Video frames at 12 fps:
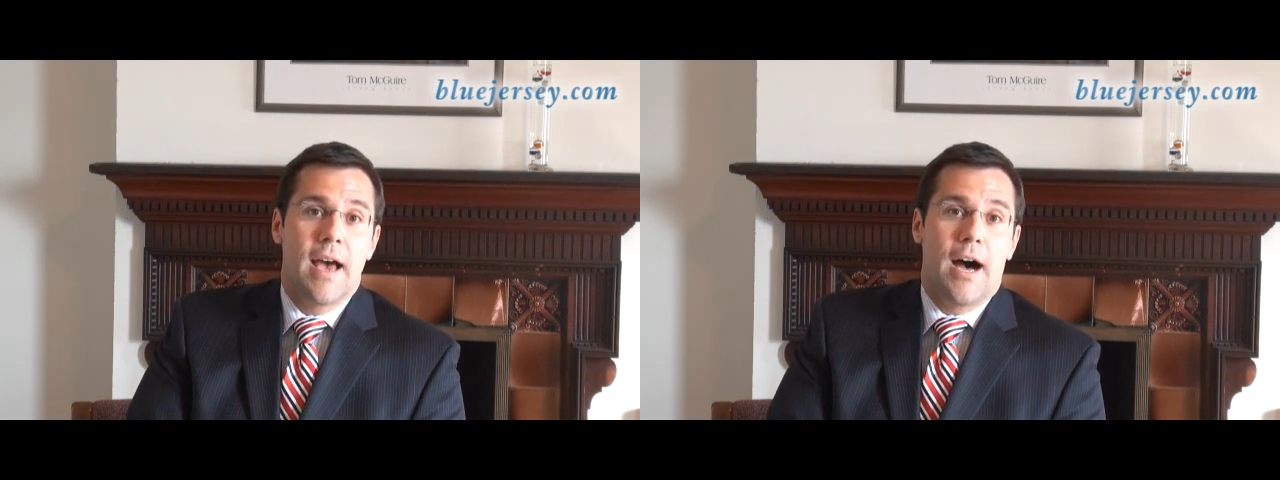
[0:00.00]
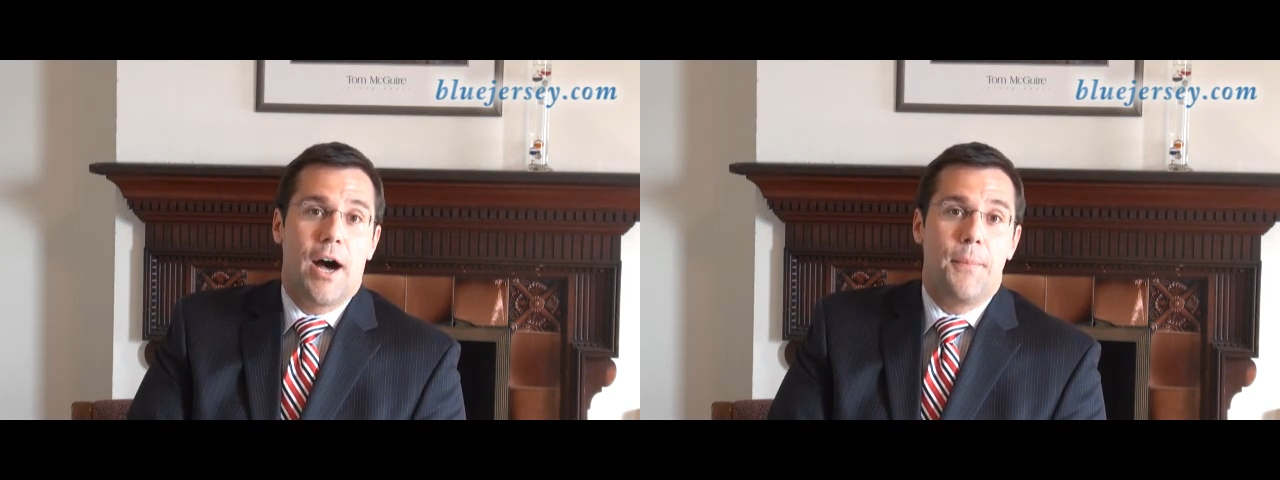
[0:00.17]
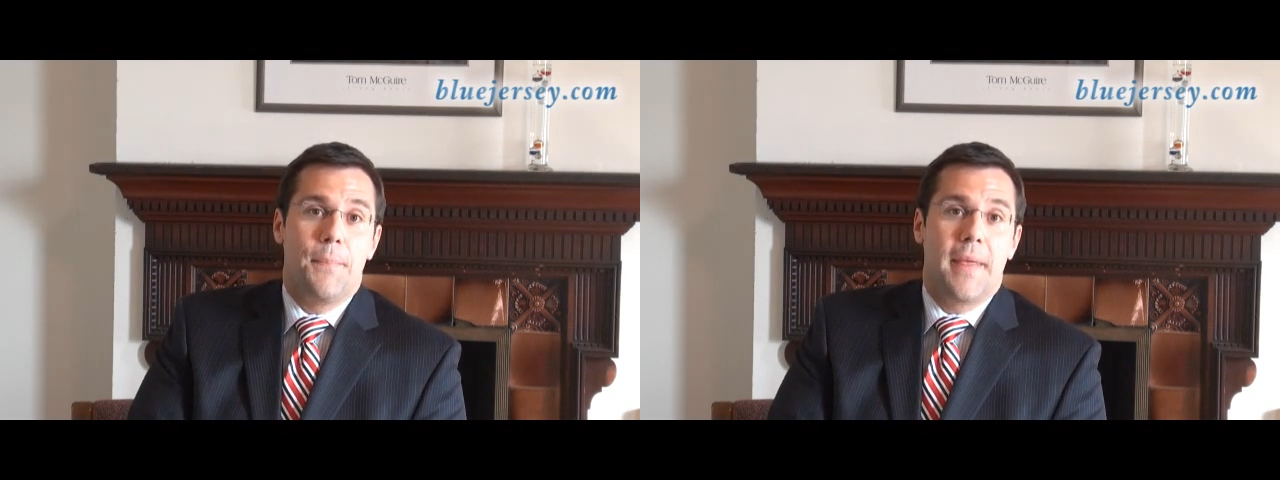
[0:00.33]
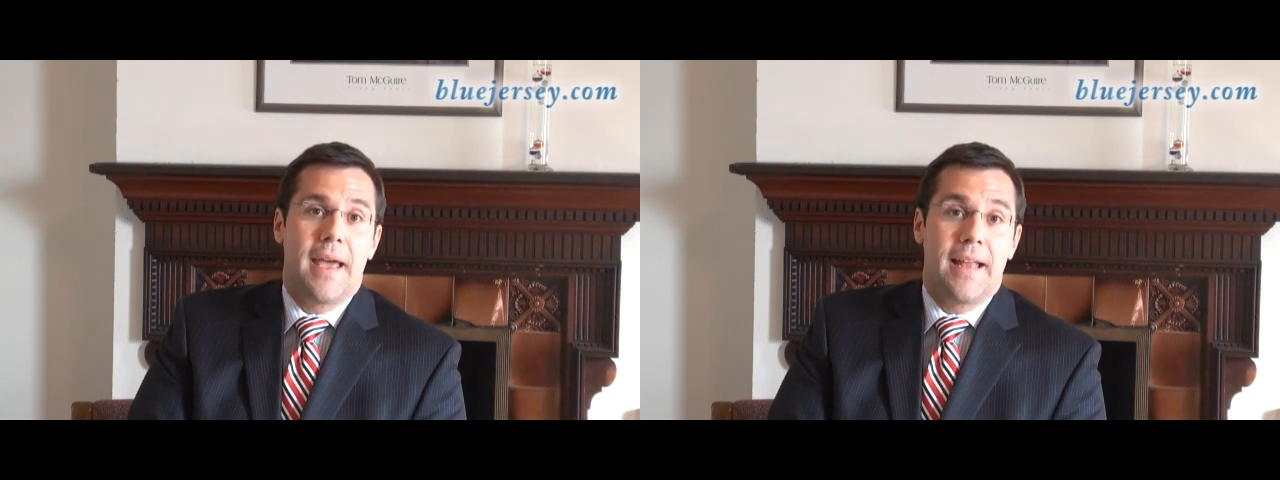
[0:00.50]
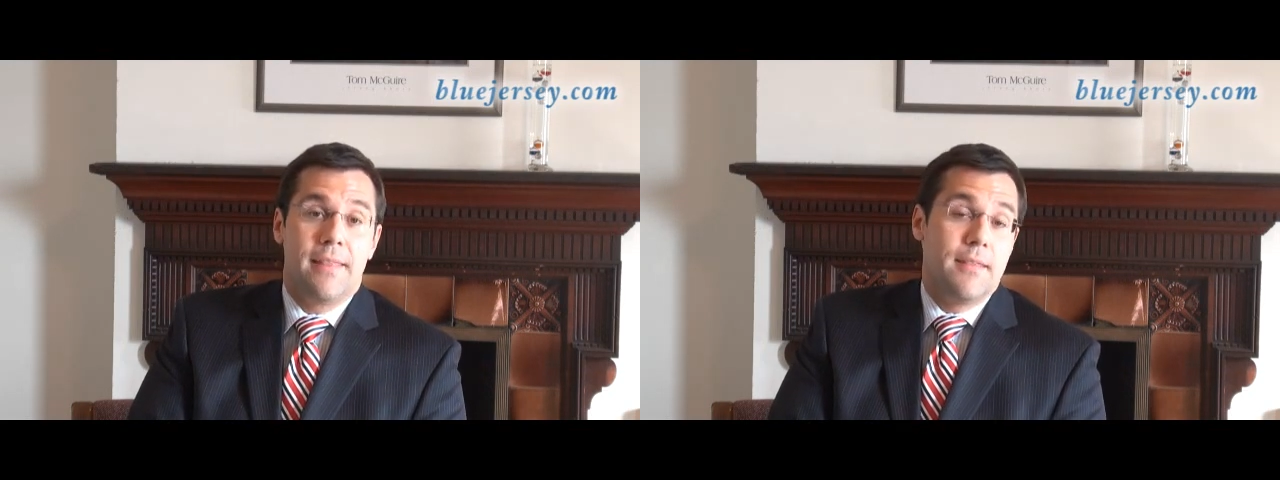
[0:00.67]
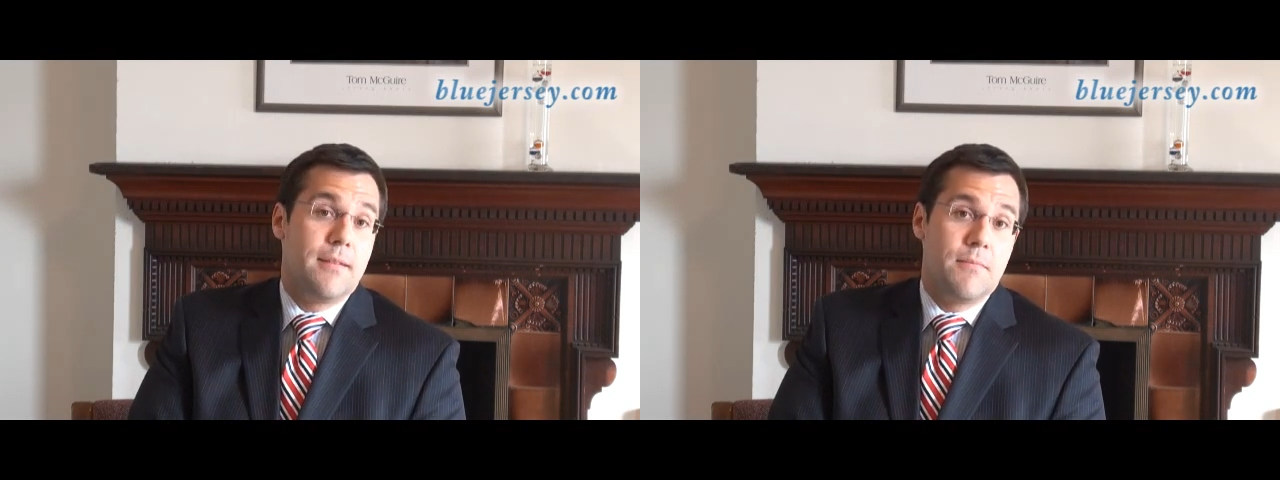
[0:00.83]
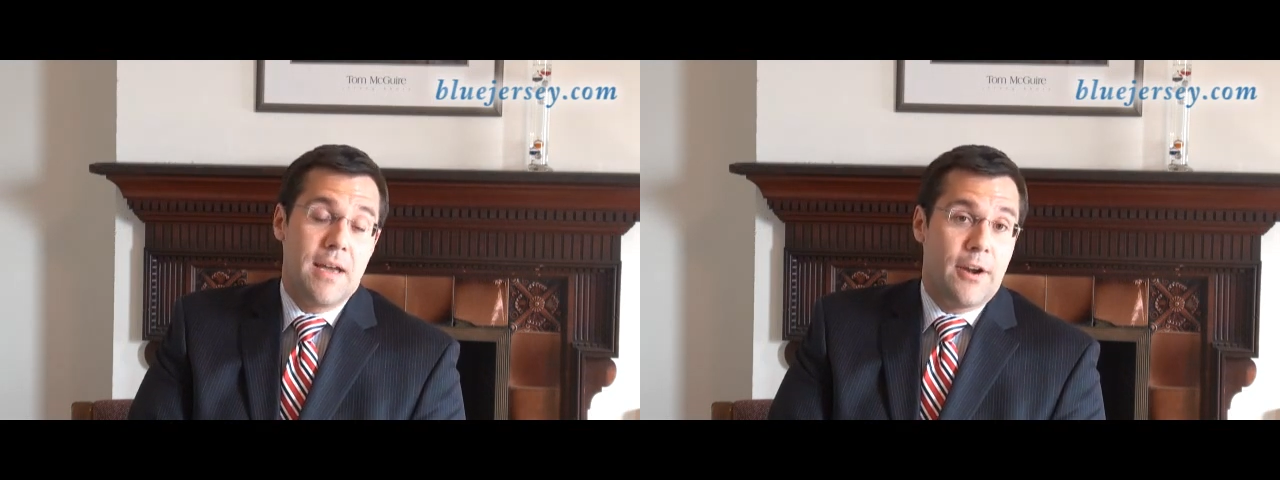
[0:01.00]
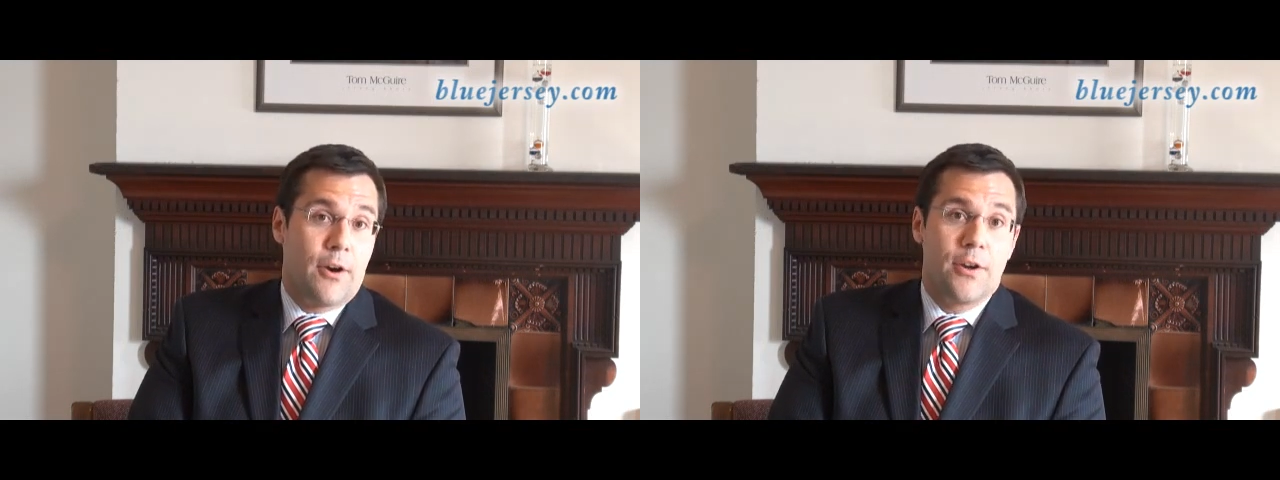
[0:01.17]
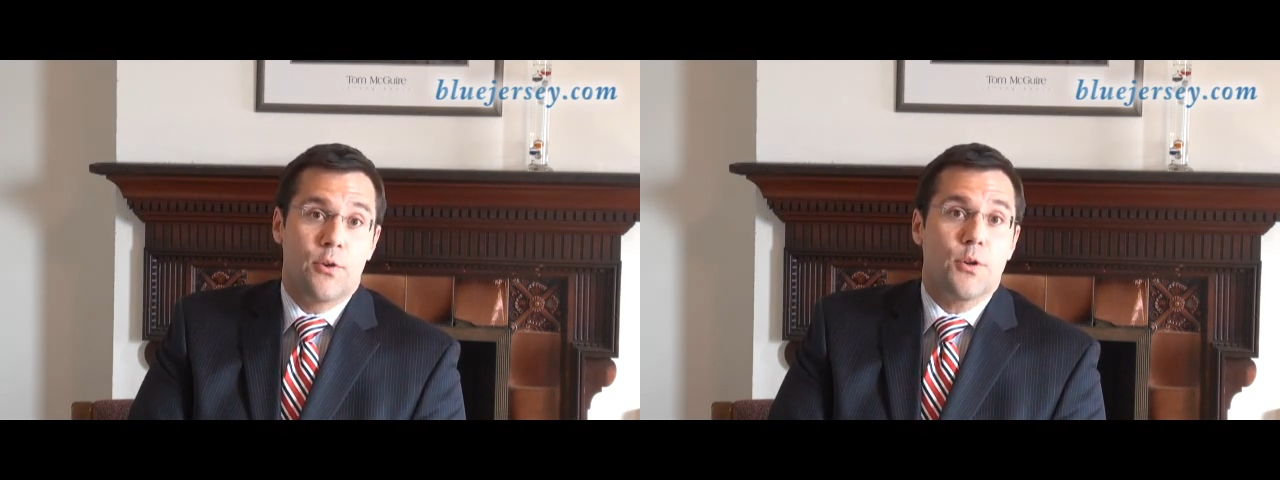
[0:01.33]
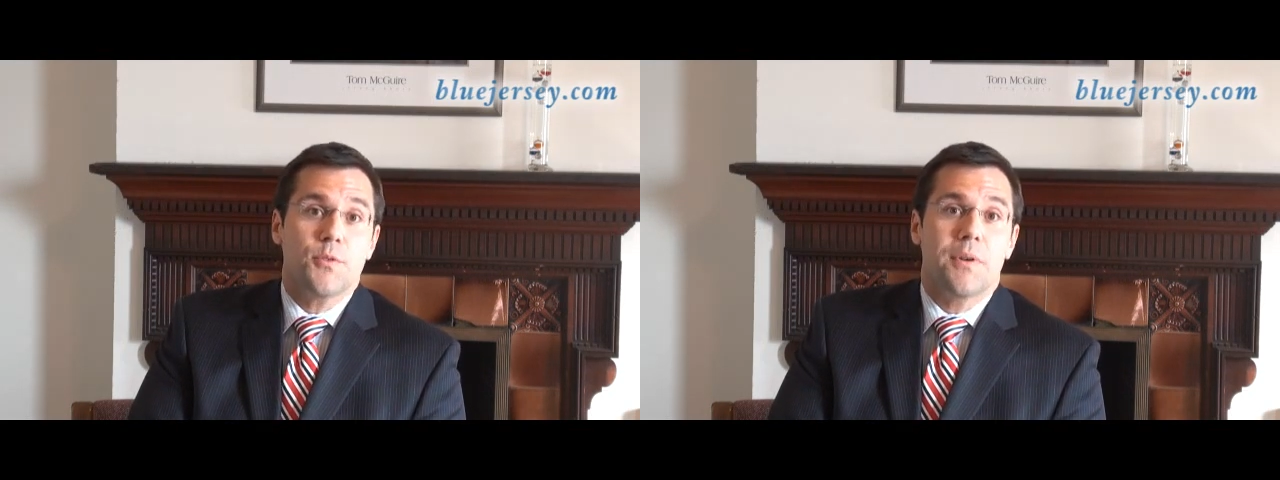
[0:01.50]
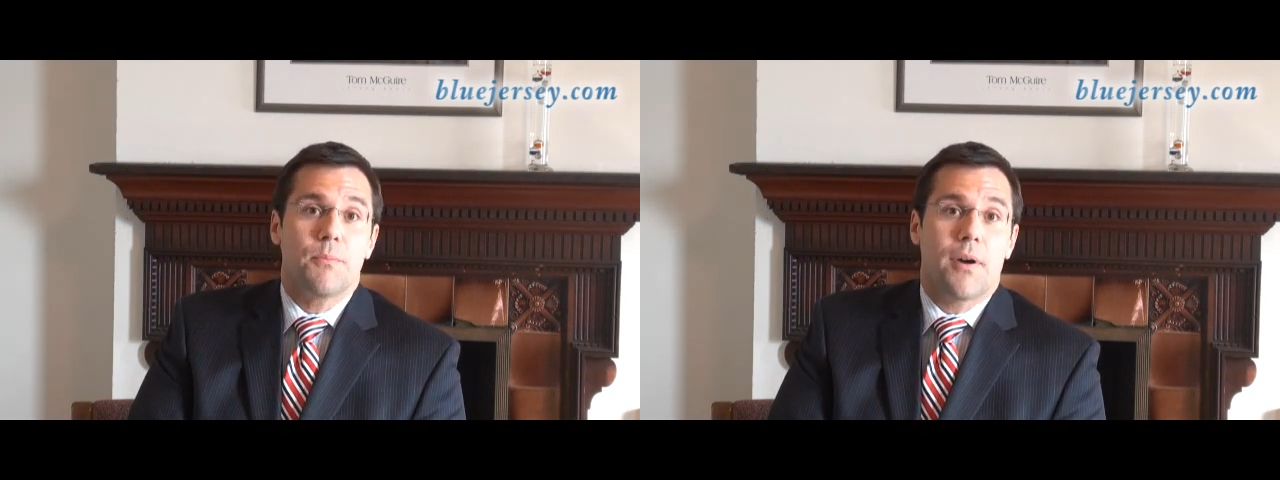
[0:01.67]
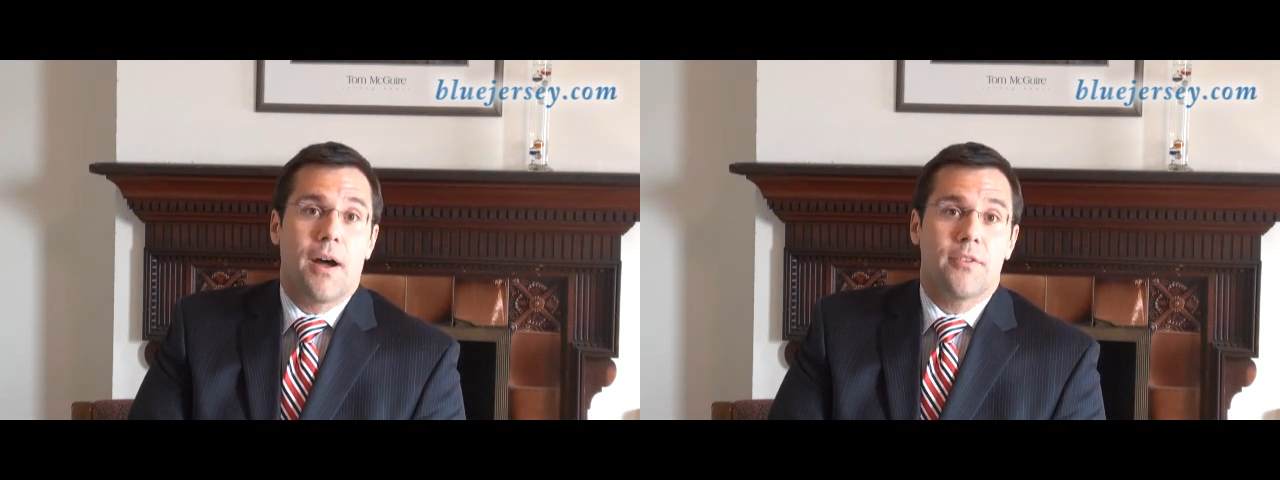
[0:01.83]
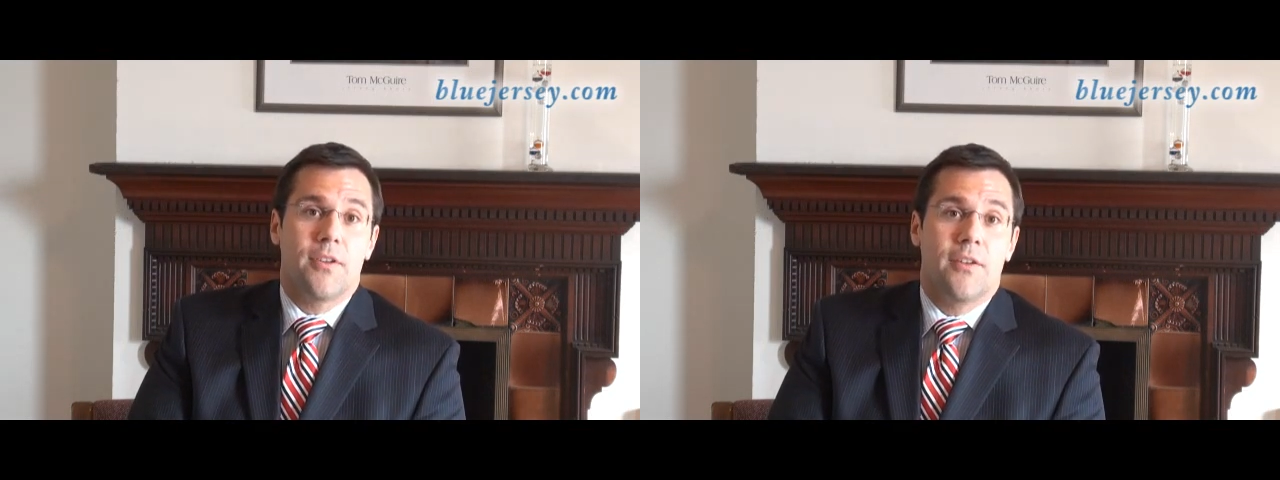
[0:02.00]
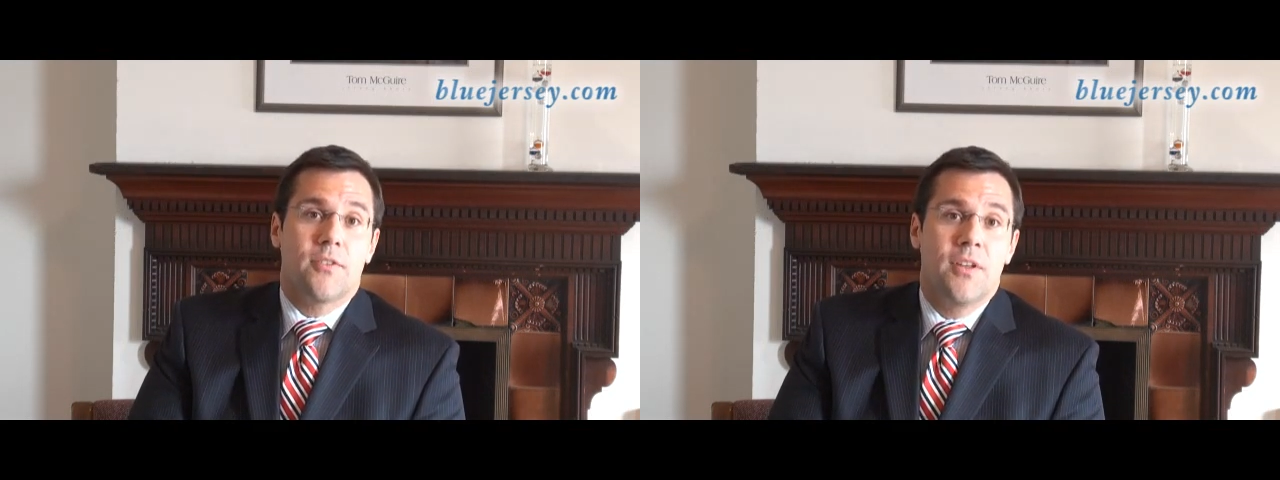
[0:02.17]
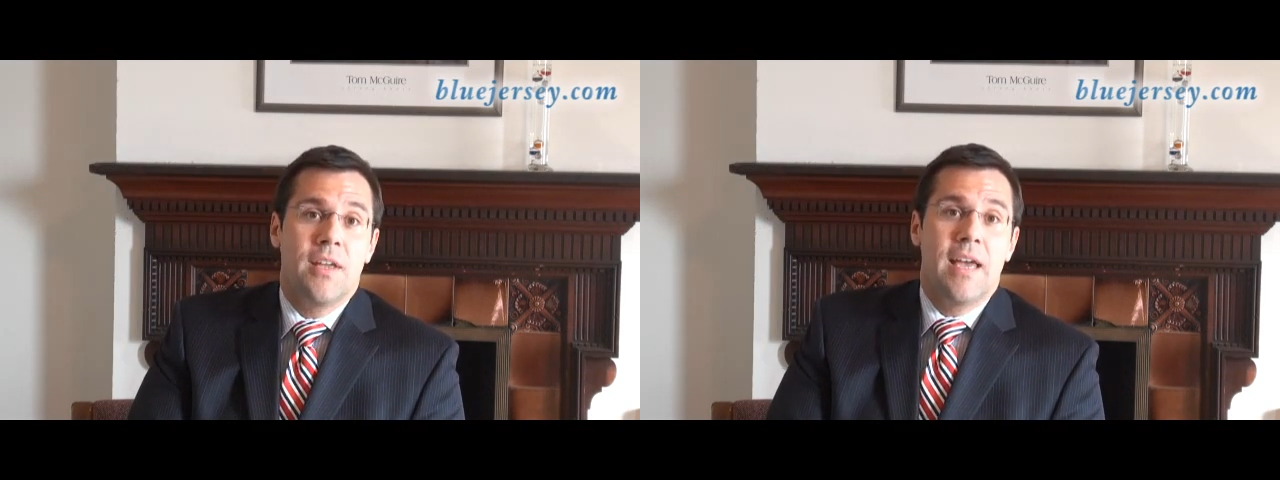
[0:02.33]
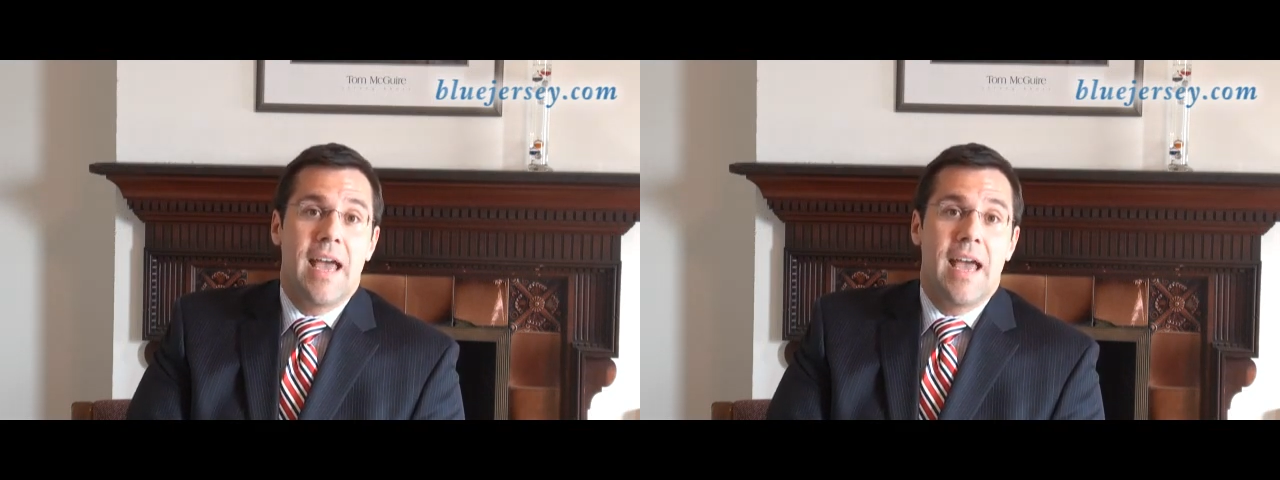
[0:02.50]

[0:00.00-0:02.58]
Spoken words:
And in our endorsement process,